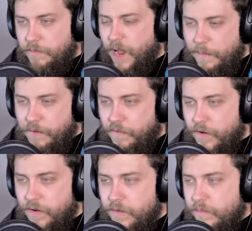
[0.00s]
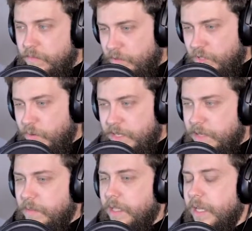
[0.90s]
I prefer doing
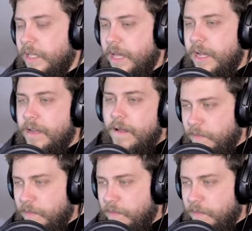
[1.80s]
something like that.